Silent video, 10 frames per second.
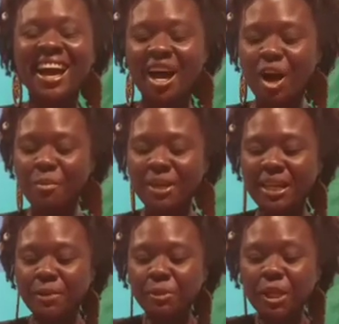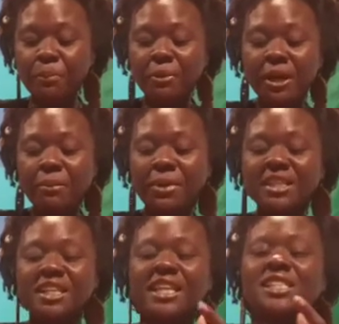And it pretty
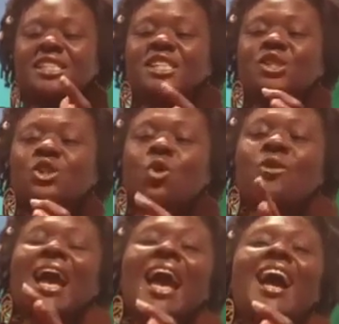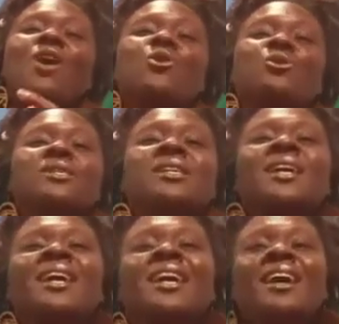much is to soak out
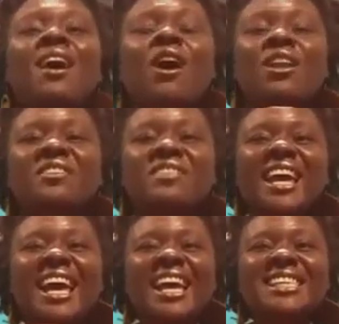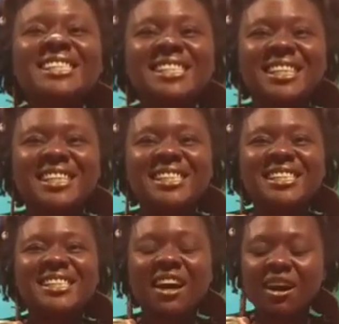all of the essence
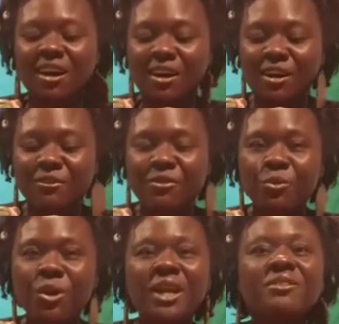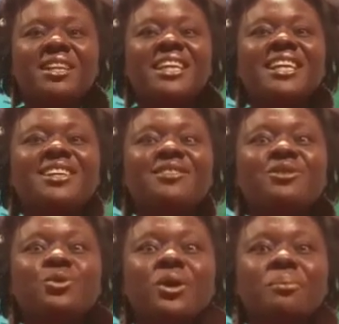of whatever
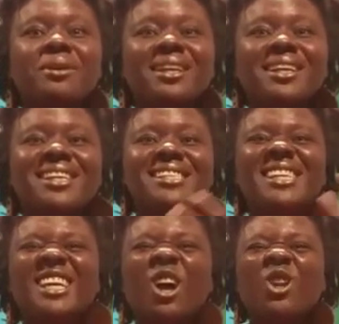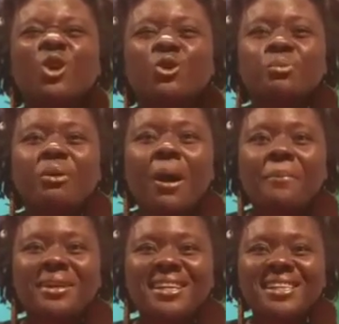leaves you want to put in it to get all those
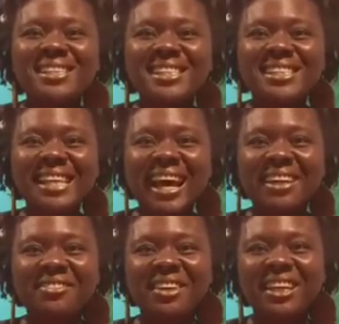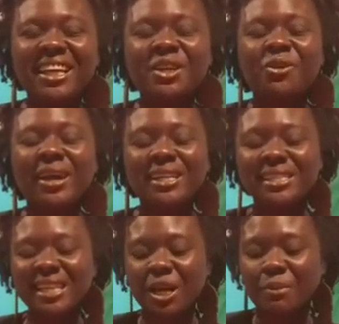properties inside of it. And the
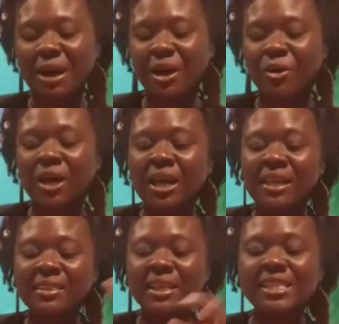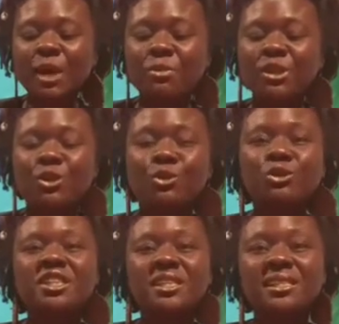greatest thing about these type of
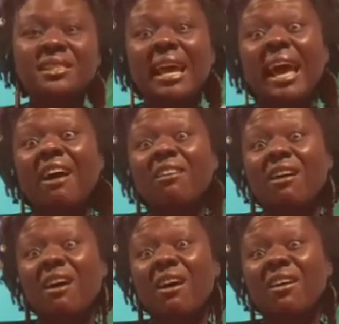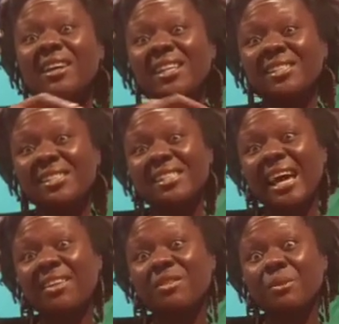solutions is that alcohol gets
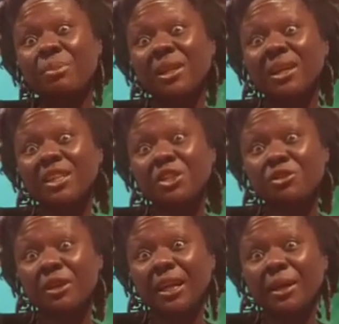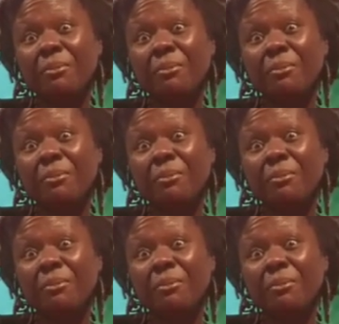inside of the bloodstream